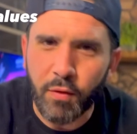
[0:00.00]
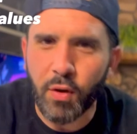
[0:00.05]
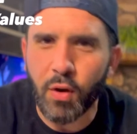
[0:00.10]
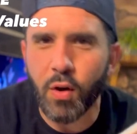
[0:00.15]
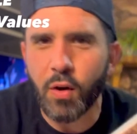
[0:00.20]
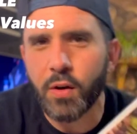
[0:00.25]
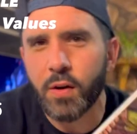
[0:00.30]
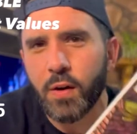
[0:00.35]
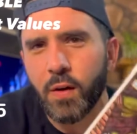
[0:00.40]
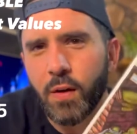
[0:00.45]

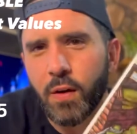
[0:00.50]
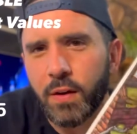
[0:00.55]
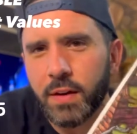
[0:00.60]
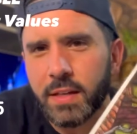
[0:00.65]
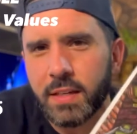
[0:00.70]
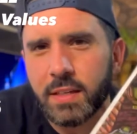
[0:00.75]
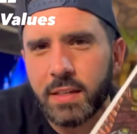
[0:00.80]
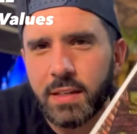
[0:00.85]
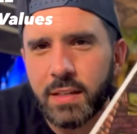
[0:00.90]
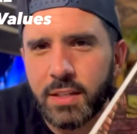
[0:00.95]
art on
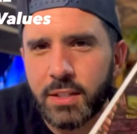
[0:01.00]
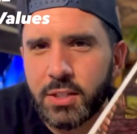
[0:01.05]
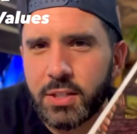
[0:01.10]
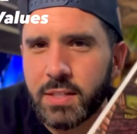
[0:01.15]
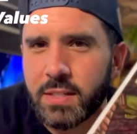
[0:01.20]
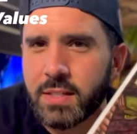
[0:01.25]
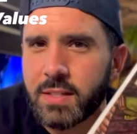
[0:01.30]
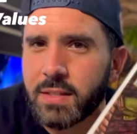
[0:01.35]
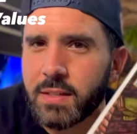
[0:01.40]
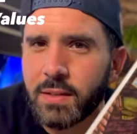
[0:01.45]
it. It
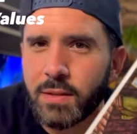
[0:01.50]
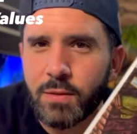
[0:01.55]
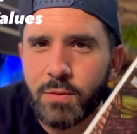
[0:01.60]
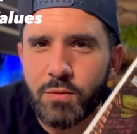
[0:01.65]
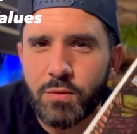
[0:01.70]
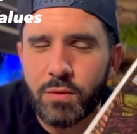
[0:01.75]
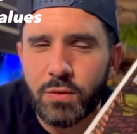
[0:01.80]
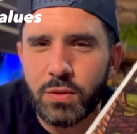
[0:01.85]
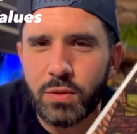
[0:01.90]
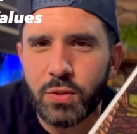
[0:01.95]
just
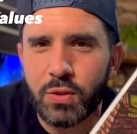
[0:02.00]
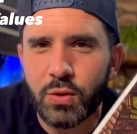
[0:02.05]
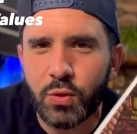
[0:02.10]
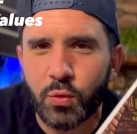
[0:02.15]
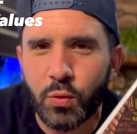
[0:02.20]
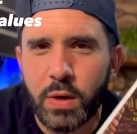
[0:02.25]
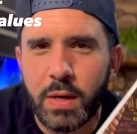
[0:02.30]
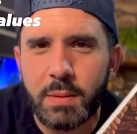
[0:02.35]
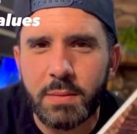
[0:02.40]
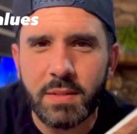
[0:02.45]

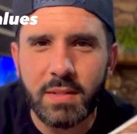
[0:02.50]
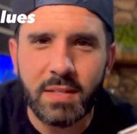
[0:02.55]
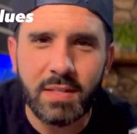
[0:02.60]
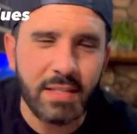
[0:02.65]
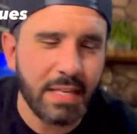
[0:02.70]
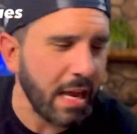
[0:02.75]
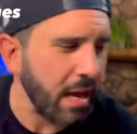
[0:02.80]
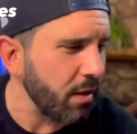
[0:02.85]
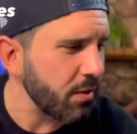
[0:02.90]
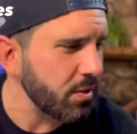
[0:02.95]
screams
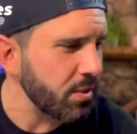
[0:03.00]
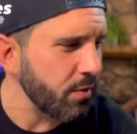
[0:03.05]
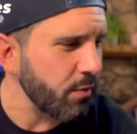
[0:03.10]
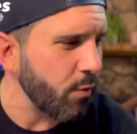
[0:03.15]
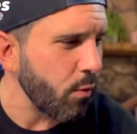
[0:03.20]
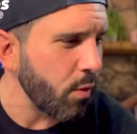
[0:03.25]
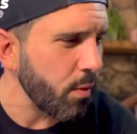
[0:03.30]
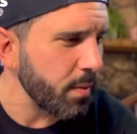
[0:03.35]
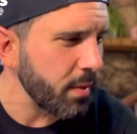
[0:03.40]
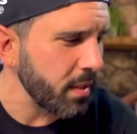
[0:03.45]
nostalgia
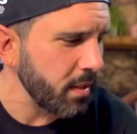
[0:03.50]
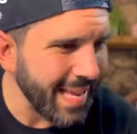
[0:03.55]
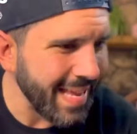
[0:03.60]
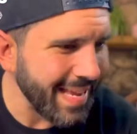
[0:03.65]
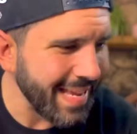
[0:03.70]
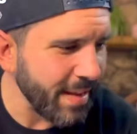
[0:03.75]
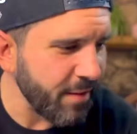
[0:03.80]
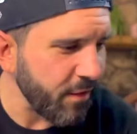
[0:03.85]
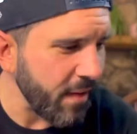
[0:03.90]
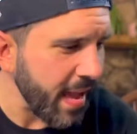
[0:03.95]
for me.
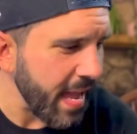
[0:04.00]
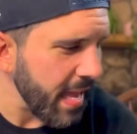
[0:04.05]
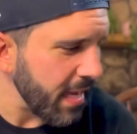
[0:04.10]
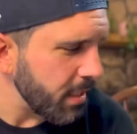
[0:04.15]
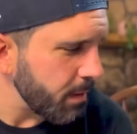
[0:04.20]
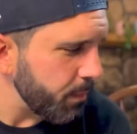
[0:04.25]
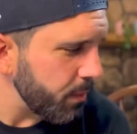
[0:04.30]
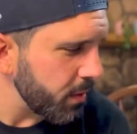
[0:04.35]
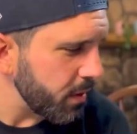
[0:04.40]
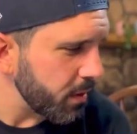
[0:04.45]
If I had
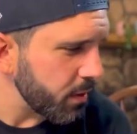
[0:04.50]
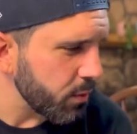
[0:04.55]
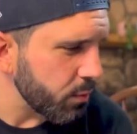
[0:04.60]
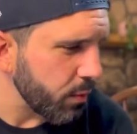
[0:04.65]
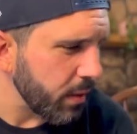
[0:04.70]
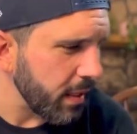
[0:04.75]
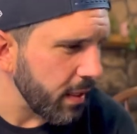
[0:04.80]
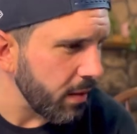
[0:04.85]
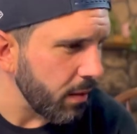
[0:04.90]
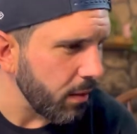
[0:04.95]
to put a
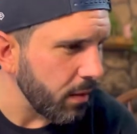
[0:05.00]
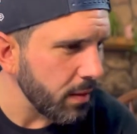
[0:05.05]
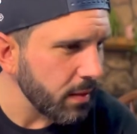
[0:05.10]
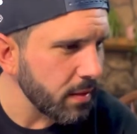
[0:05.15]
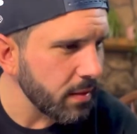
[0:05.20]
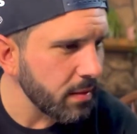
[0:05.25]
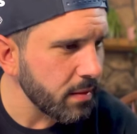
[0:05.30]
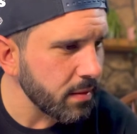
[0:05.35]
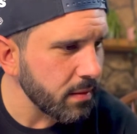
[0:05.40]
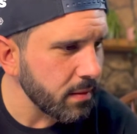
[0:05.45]
grade on
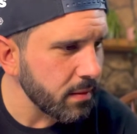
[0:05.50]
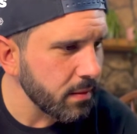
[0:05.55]
it,